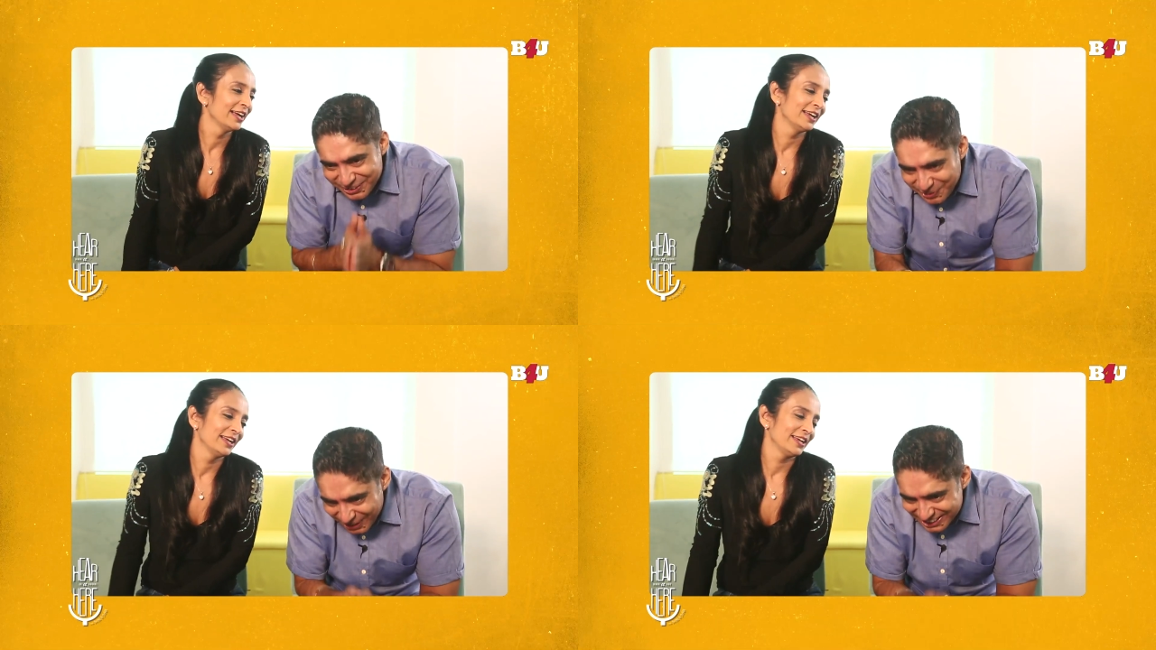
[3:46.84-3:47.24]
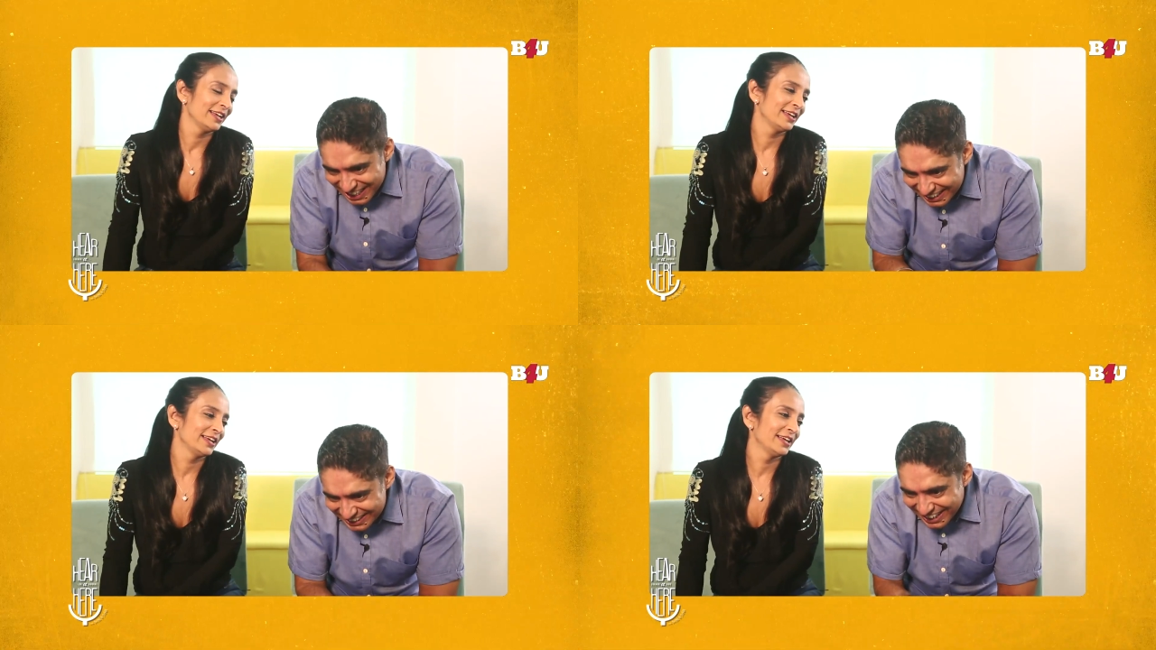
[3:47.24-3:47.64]
Speaker 1: you know what,
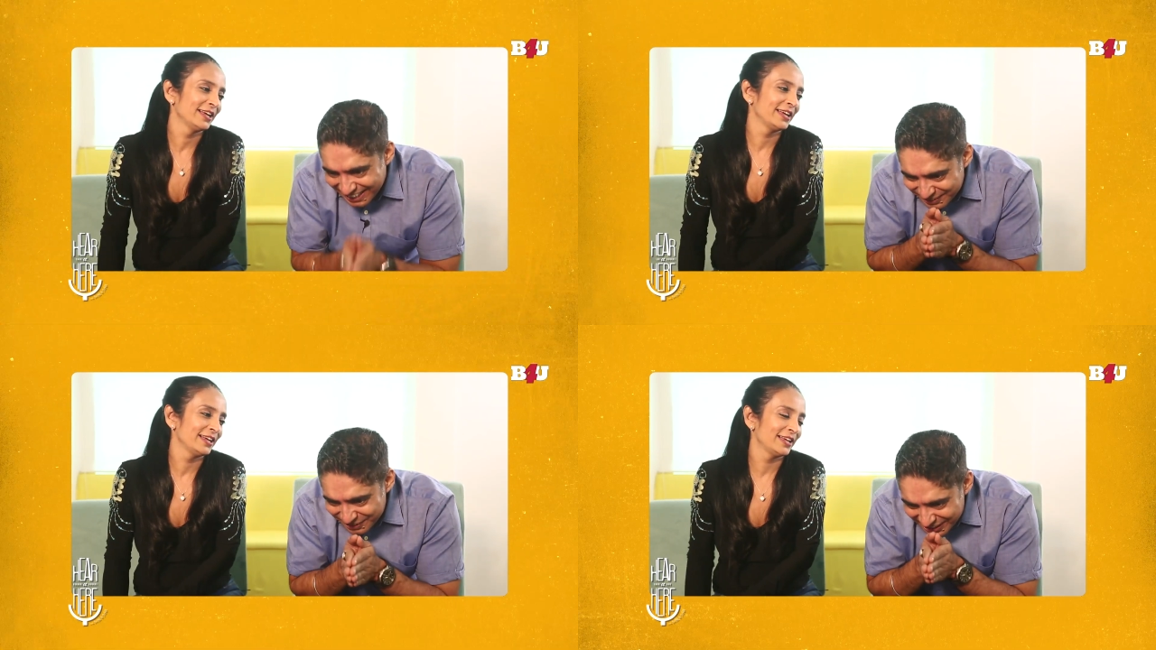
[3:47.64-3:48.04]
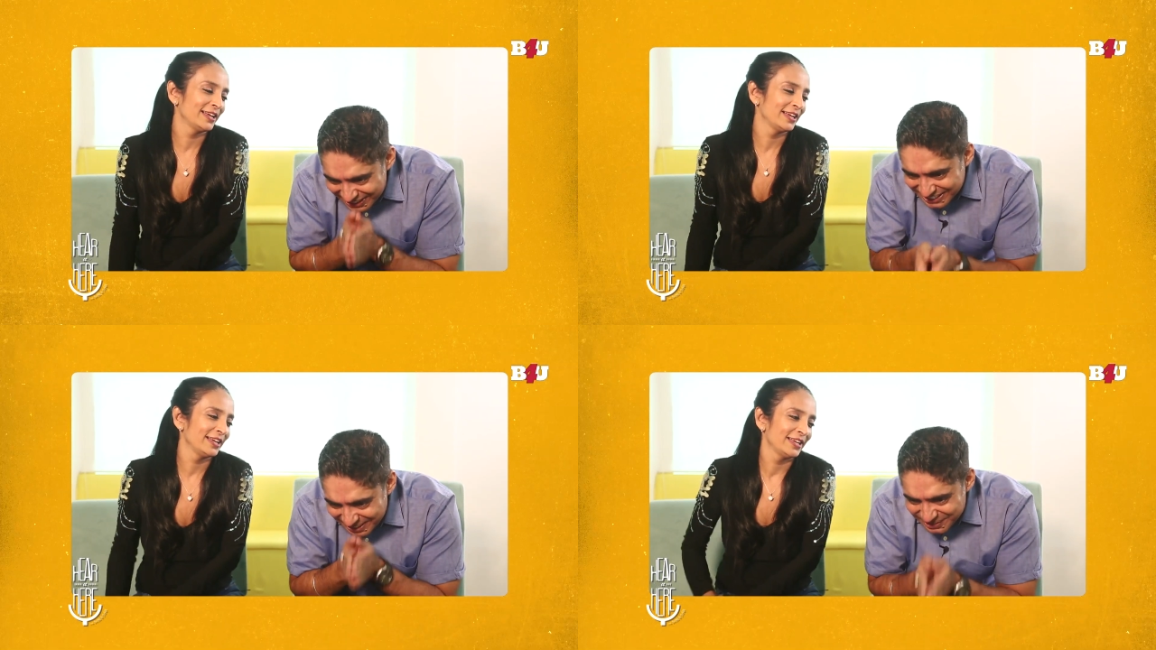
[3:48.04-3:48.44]
Jackie da, the
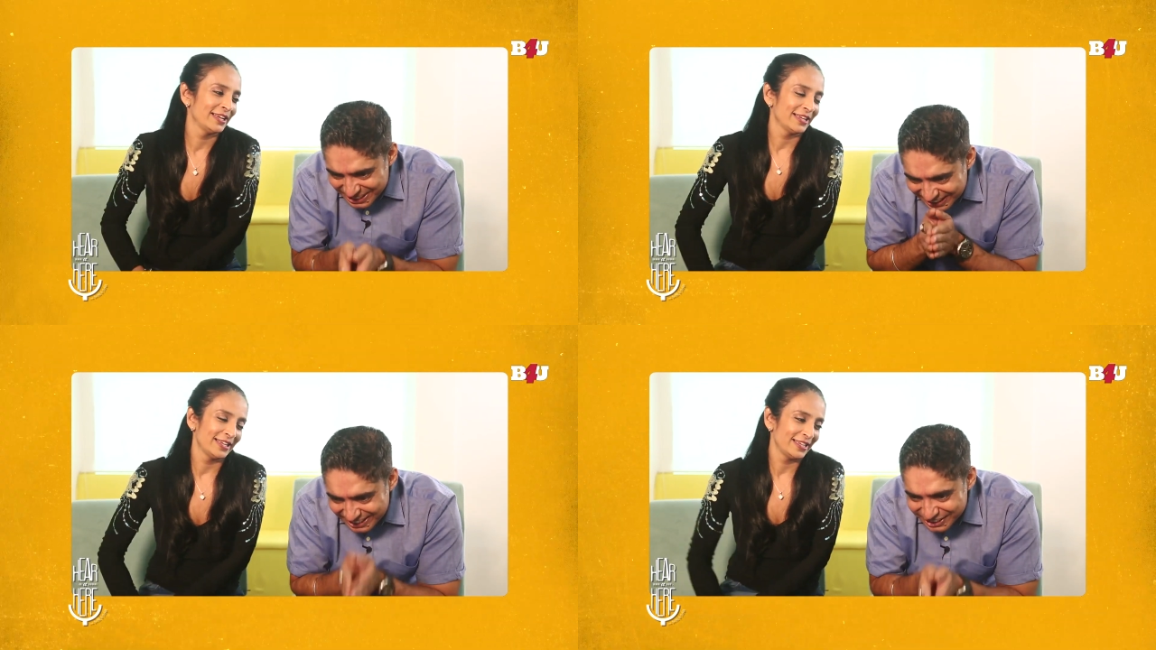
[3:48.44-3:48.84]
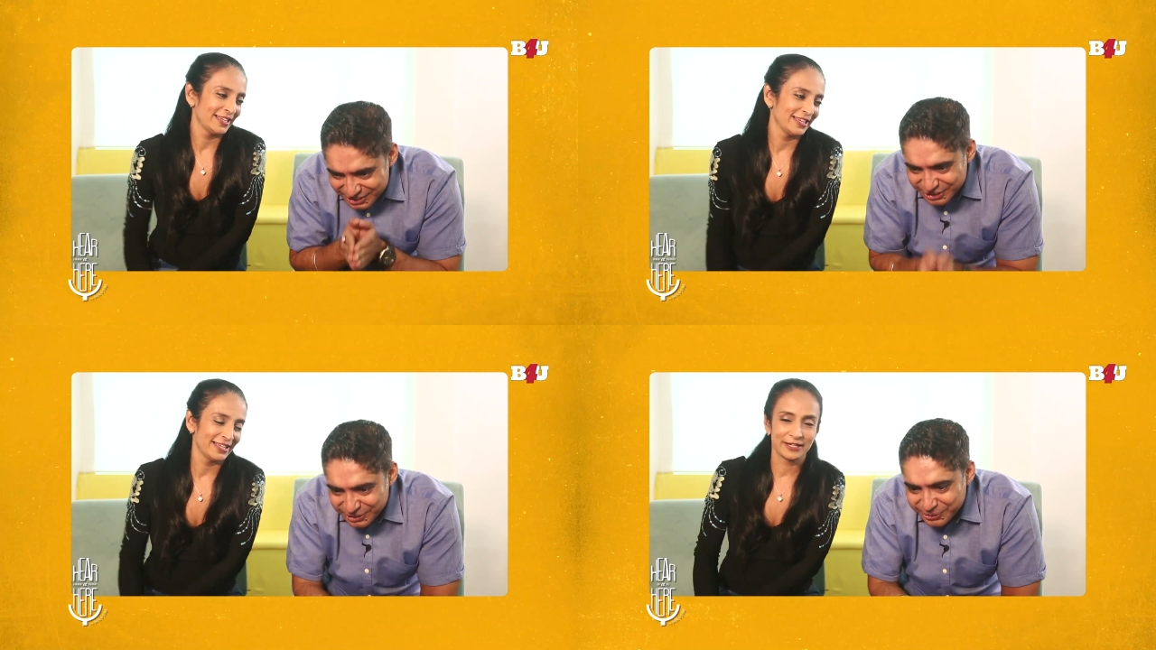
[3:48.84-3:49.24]
reason I'm singing
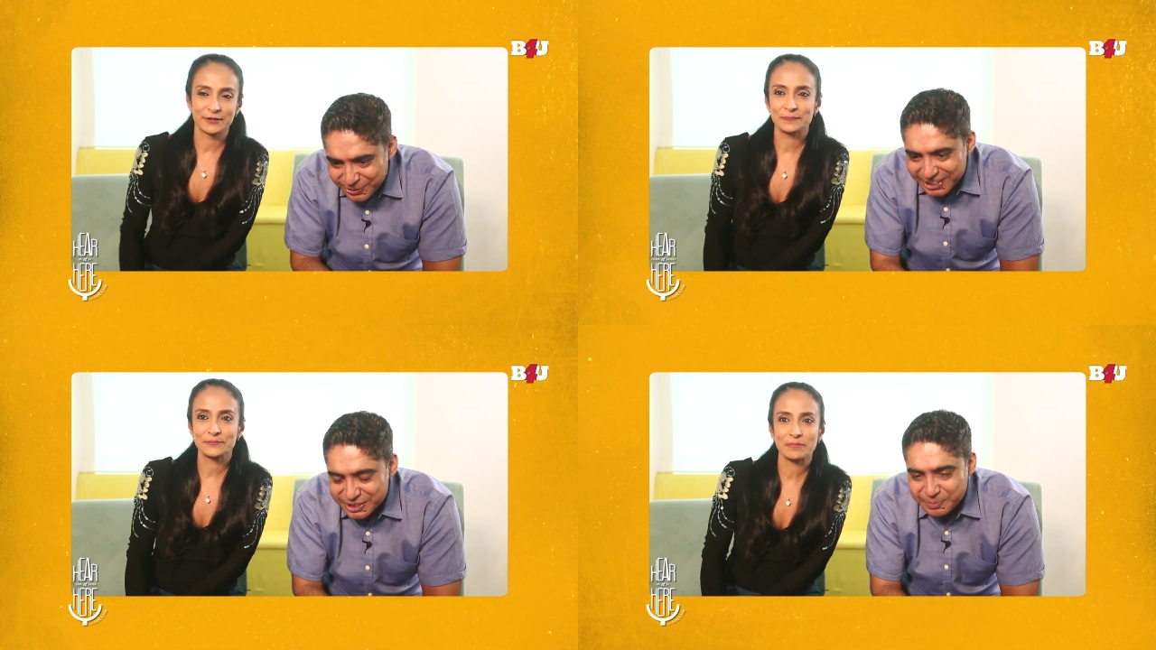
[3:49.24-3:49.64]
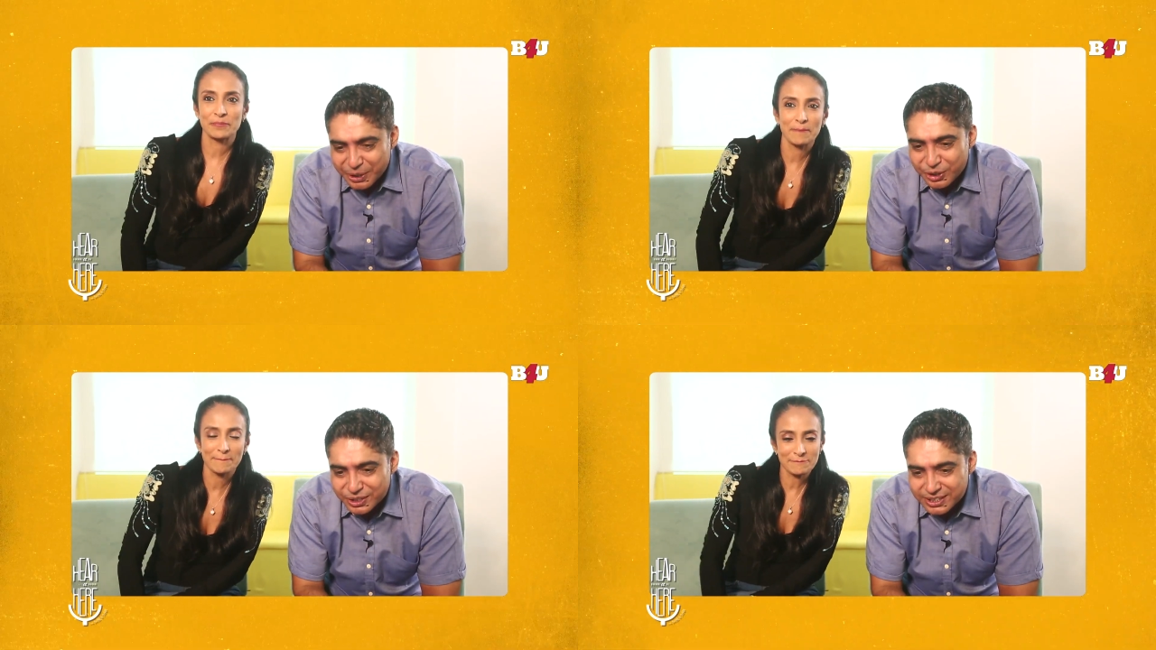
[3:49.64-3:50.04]
this to you is
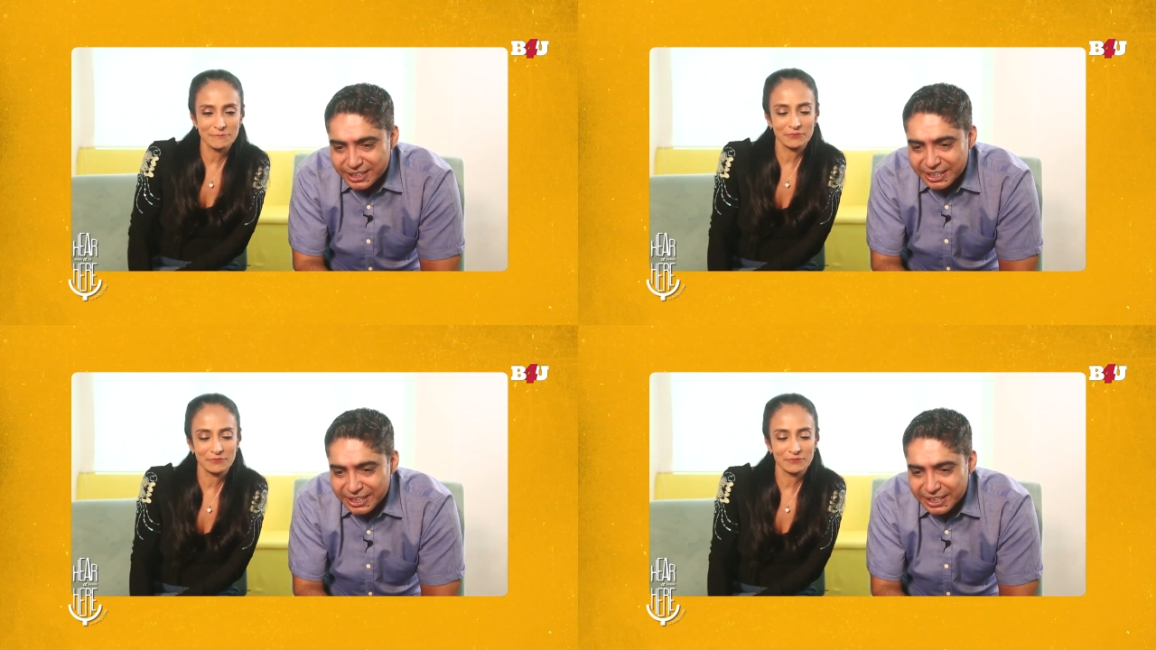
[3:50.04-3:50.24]
because